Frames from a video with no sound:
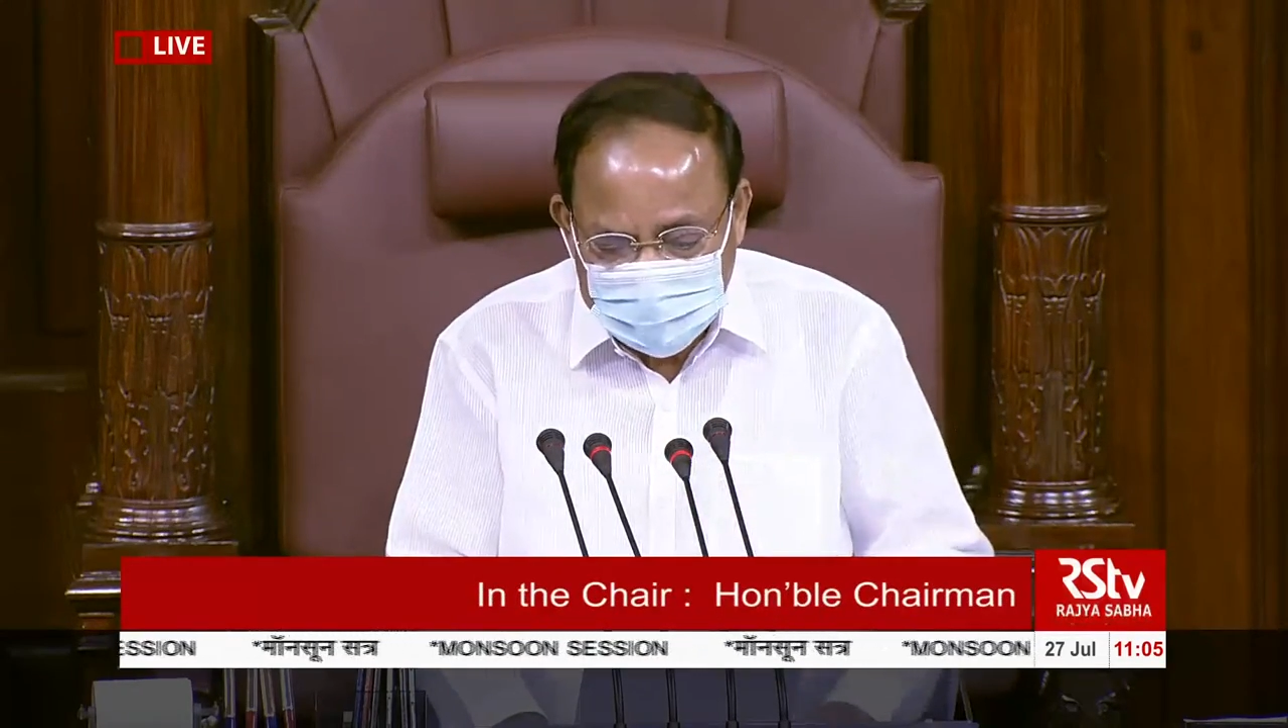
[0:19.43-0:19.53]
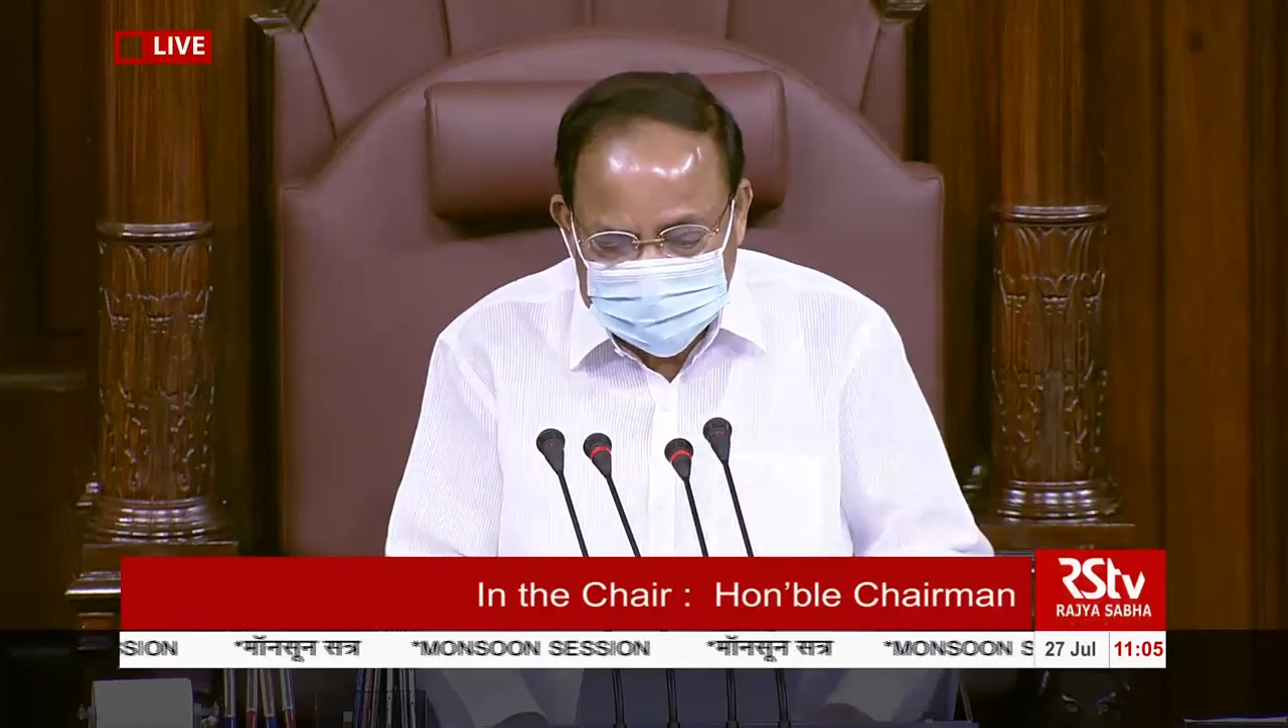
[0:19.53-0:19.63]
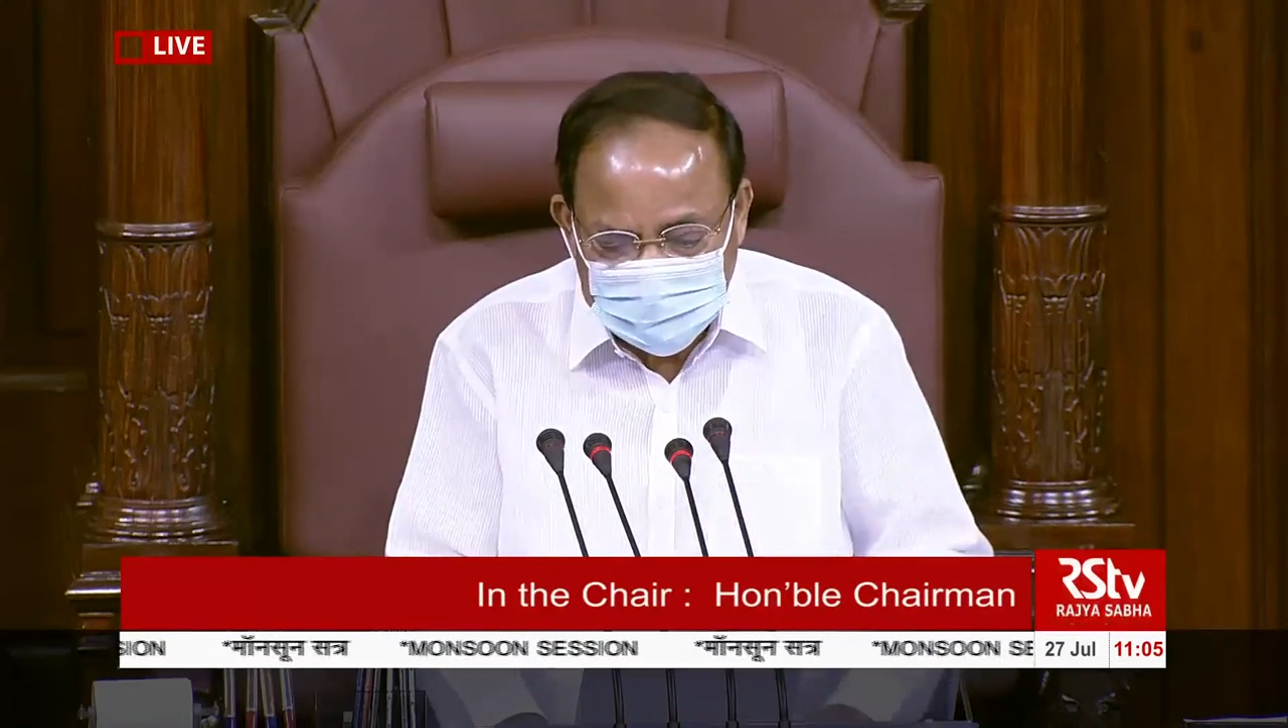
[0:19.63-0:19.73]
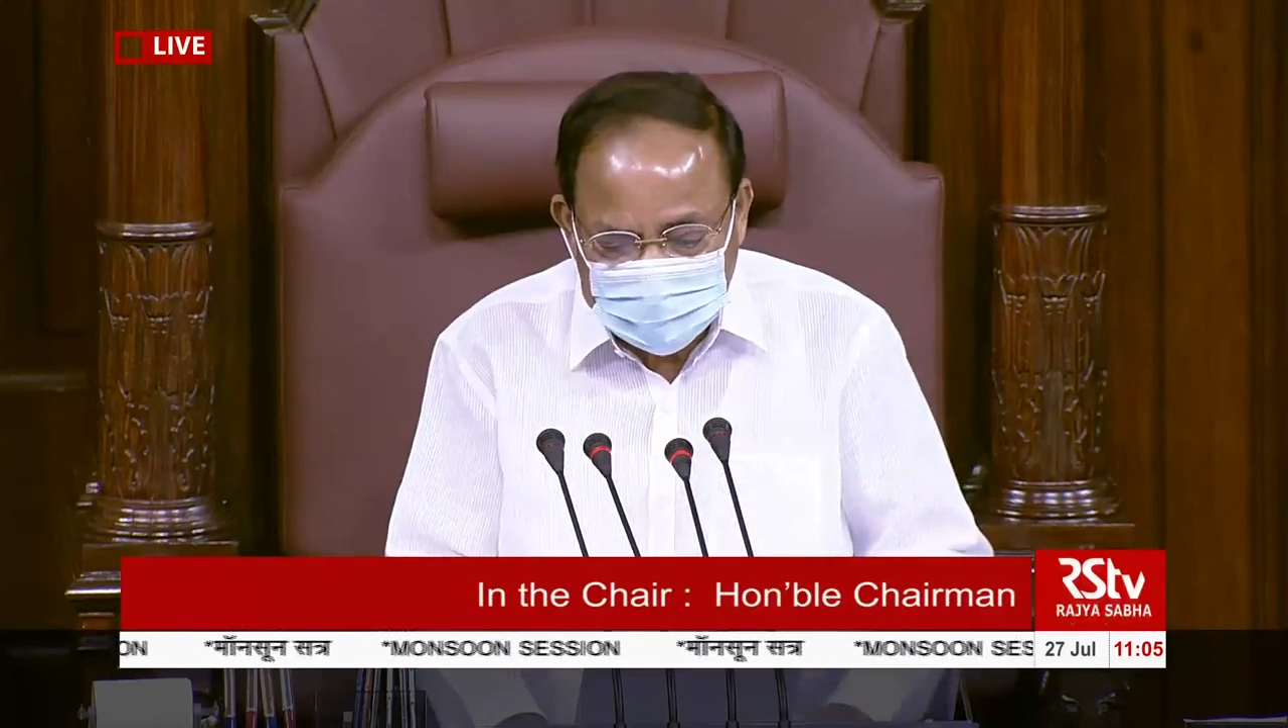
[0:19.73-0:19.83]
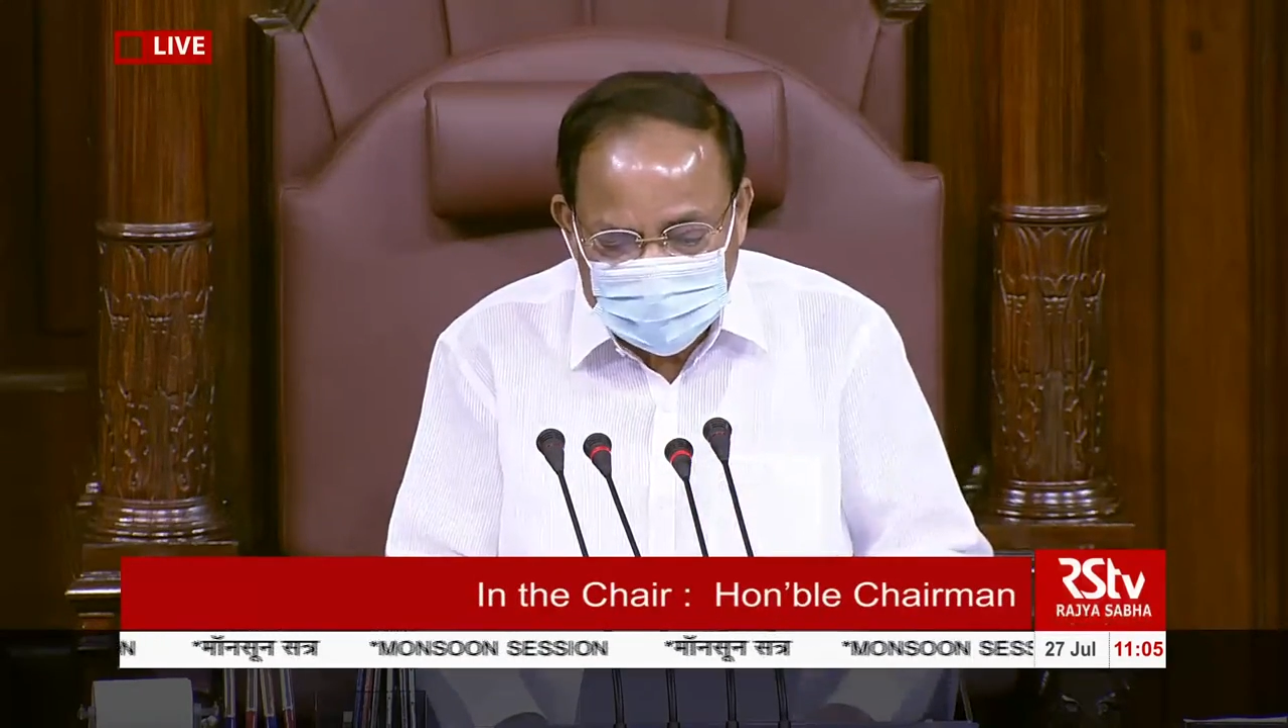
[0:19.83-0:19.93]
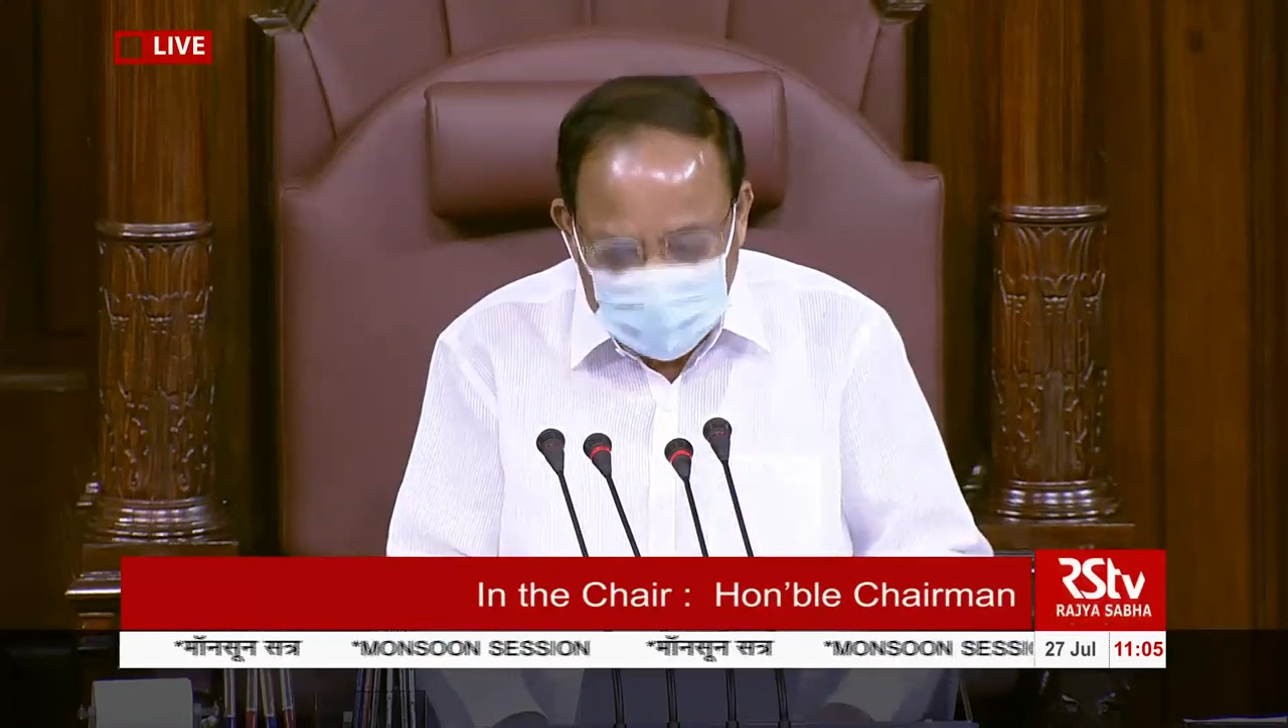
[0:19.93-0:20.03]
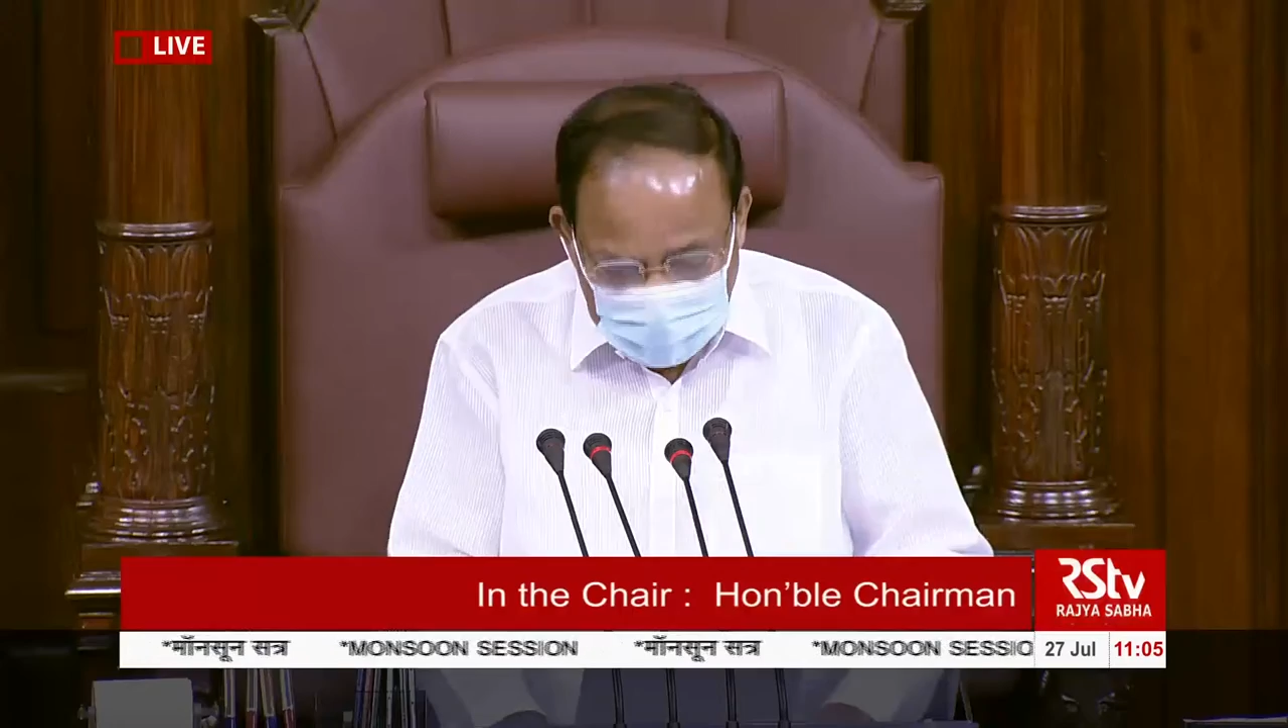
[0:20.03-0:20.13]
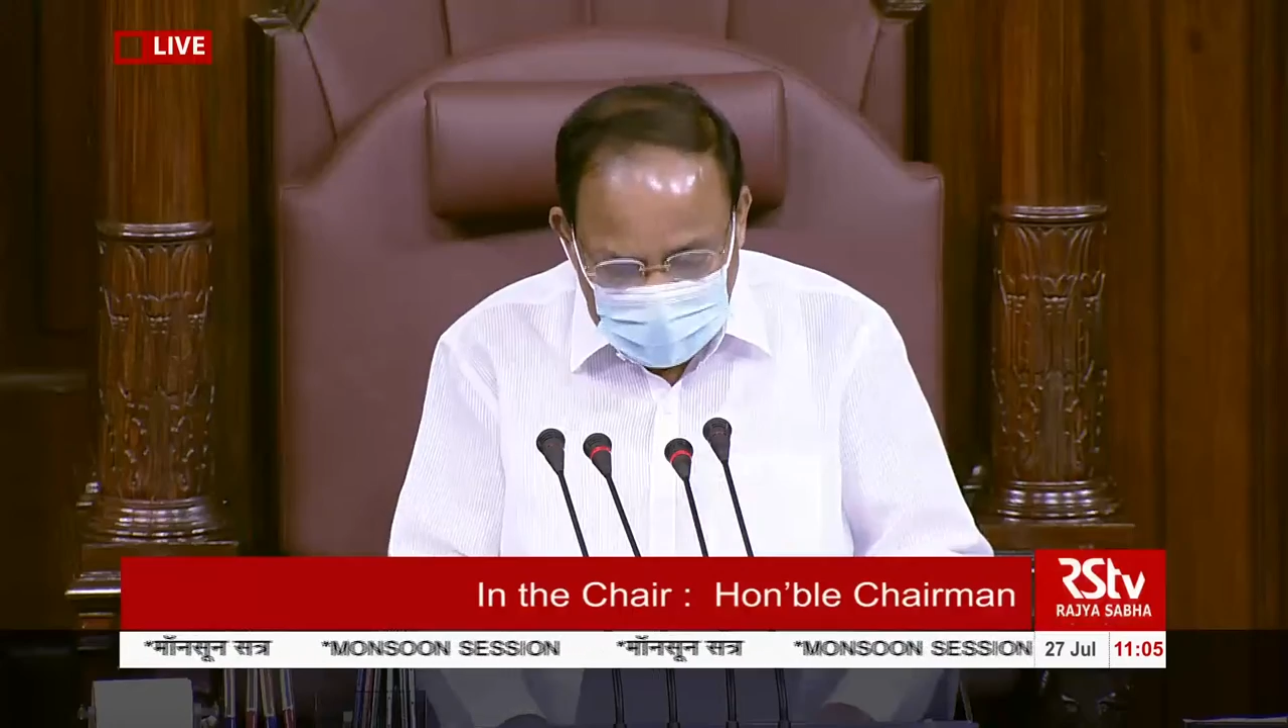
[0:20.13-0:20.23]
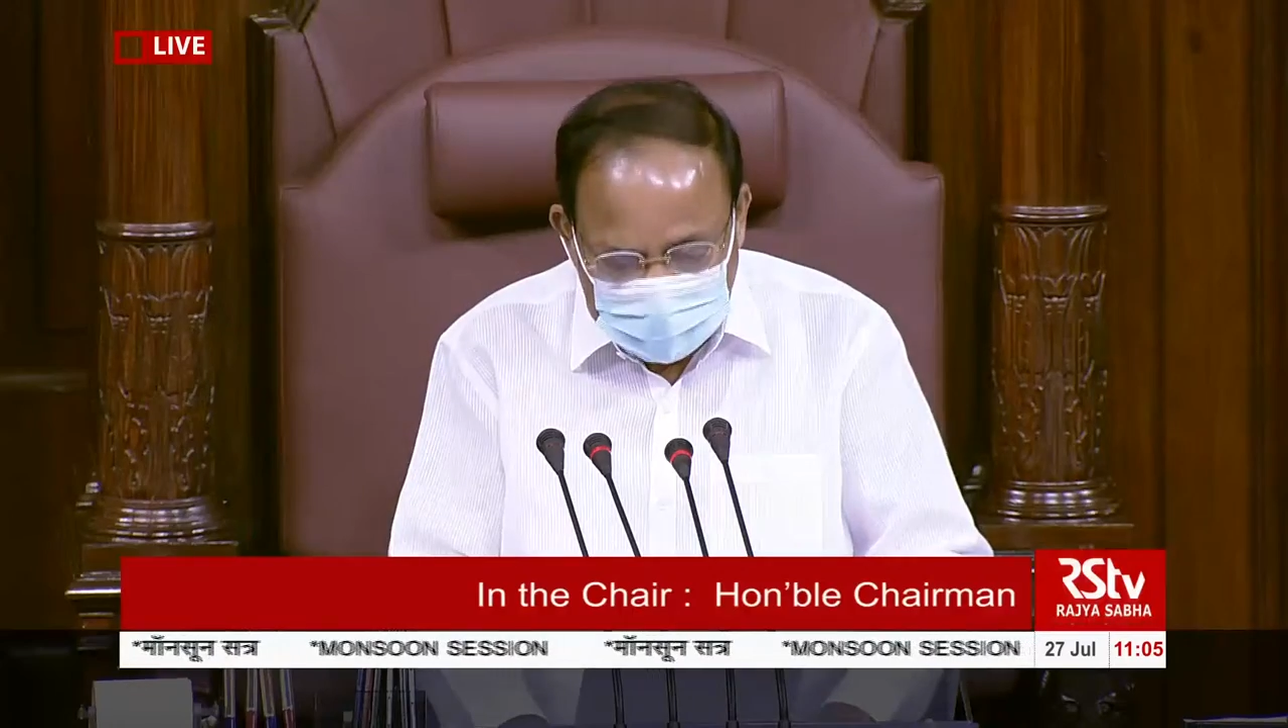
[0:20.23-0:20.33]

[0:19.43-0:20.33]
Rudreswara